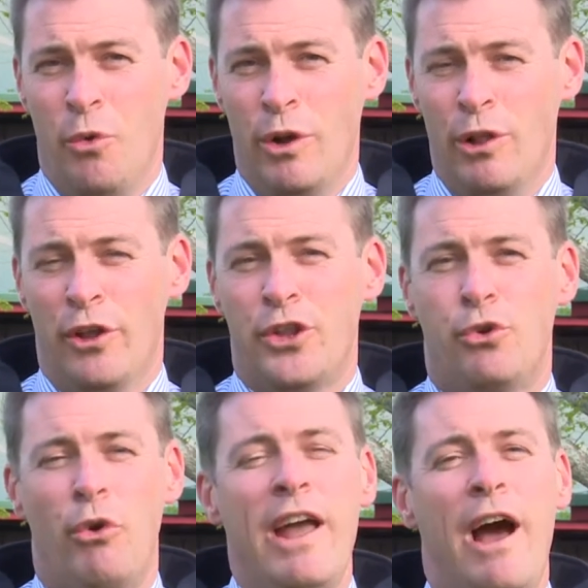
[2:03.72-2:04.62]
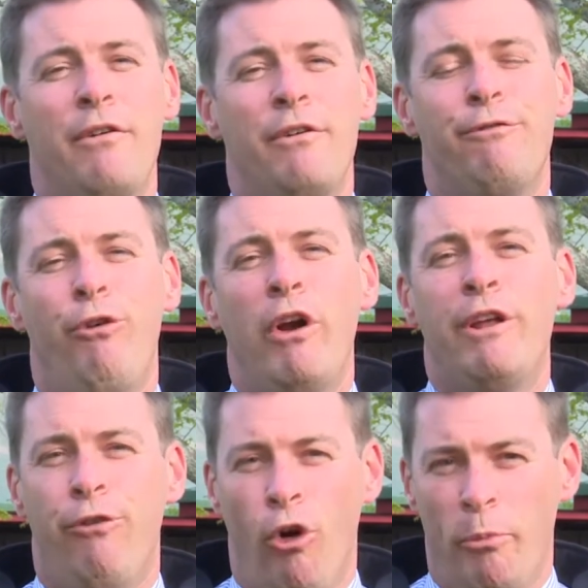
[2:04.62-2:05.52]
with lot
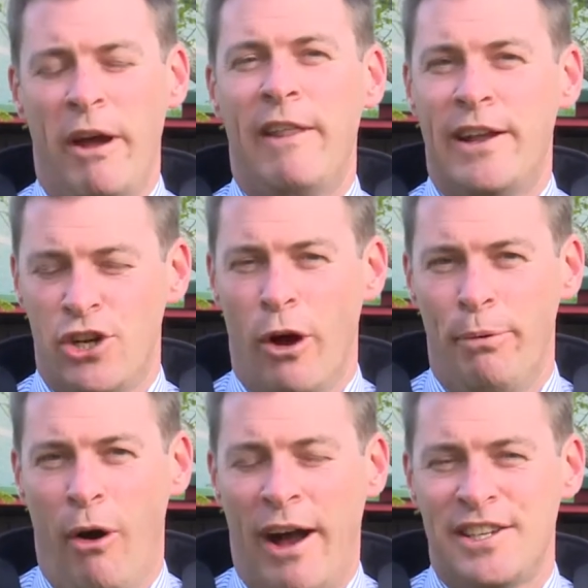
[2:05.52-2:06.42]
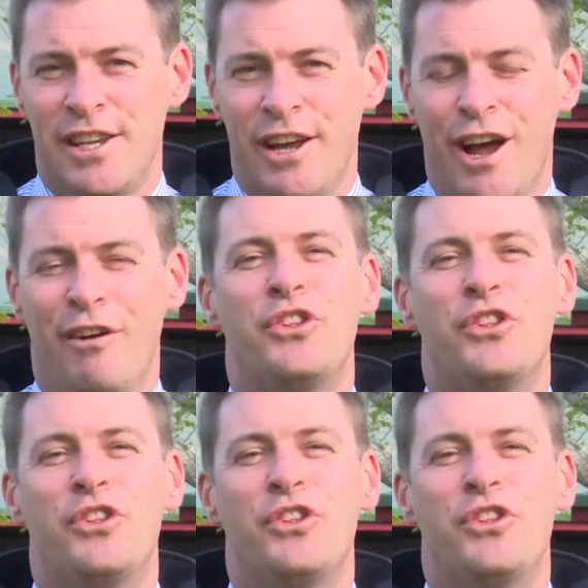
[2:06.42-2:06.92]
344 being their top price of